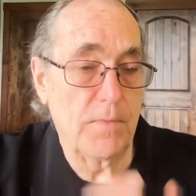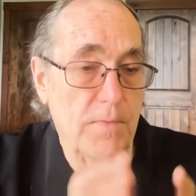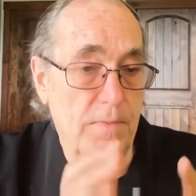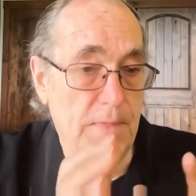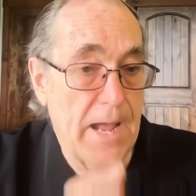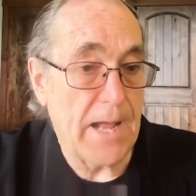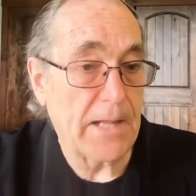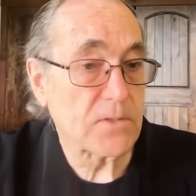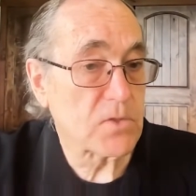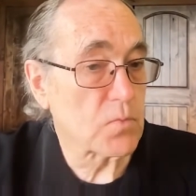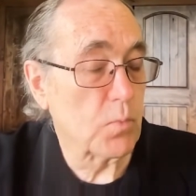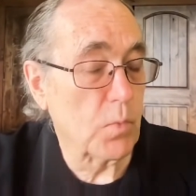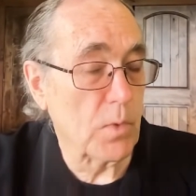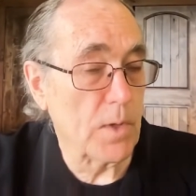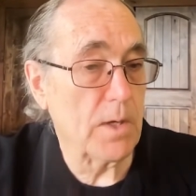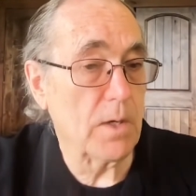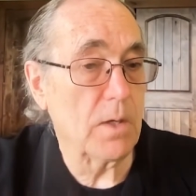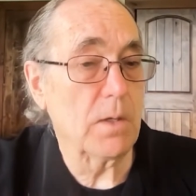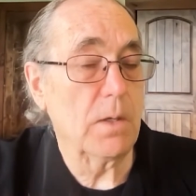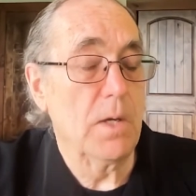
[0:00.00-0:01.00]
That's
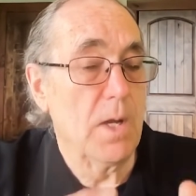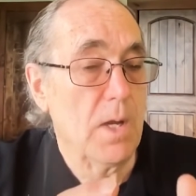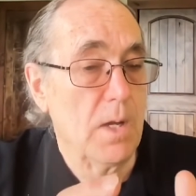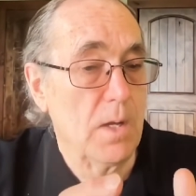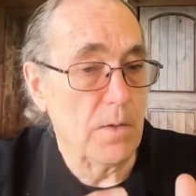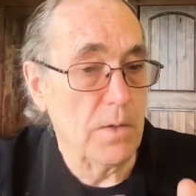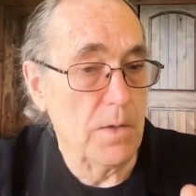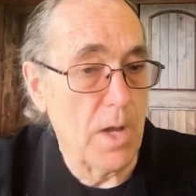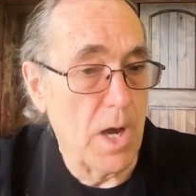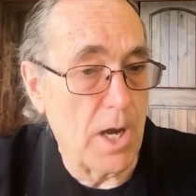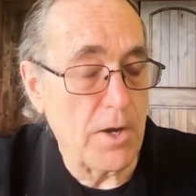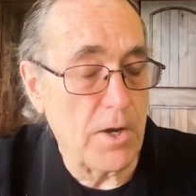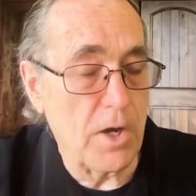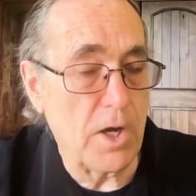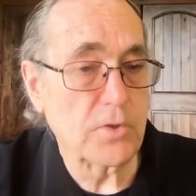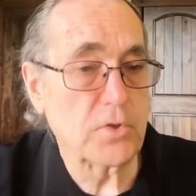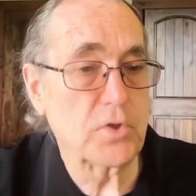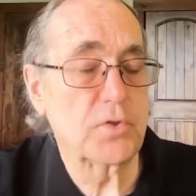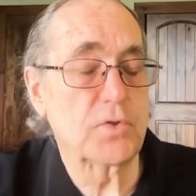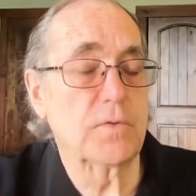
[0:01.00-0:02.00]
where
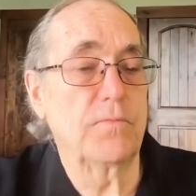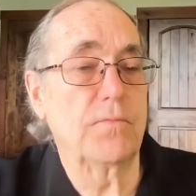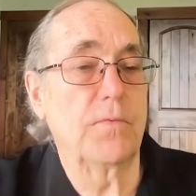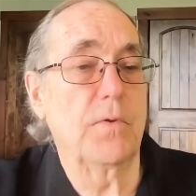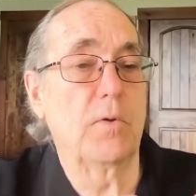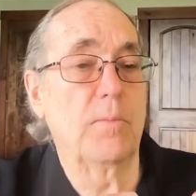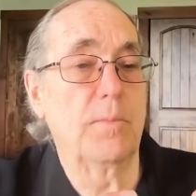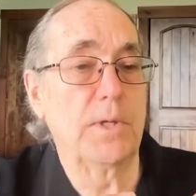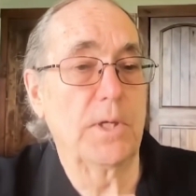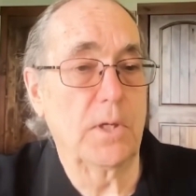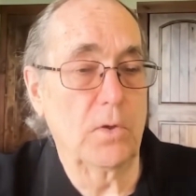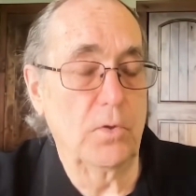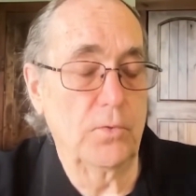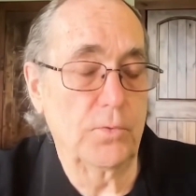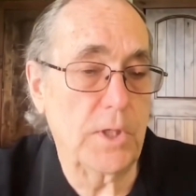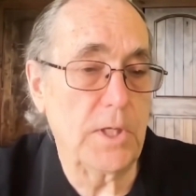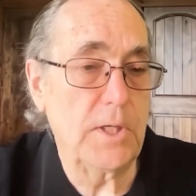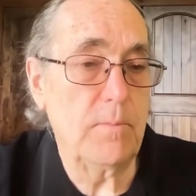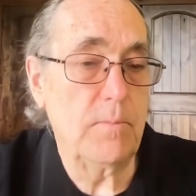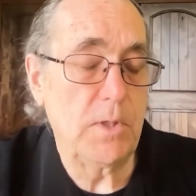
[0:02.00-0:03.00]
non-Hodgkin's lymphoma and
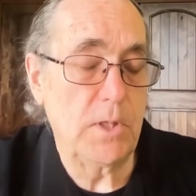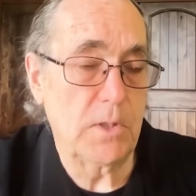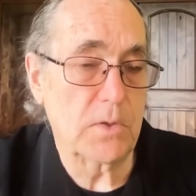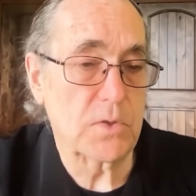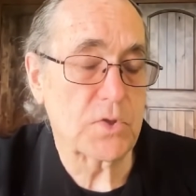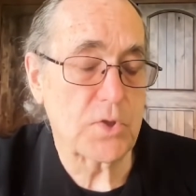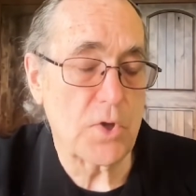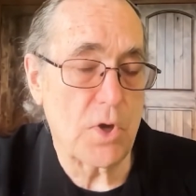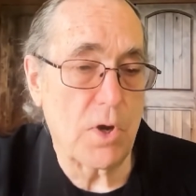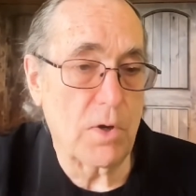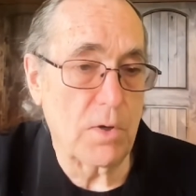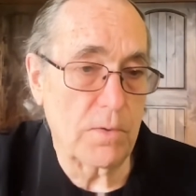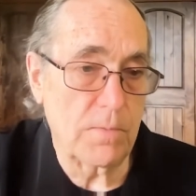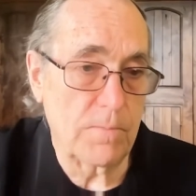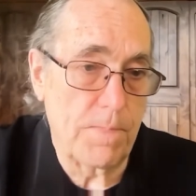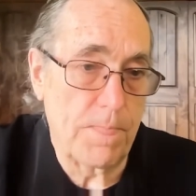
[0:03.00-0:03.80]
leukemia start.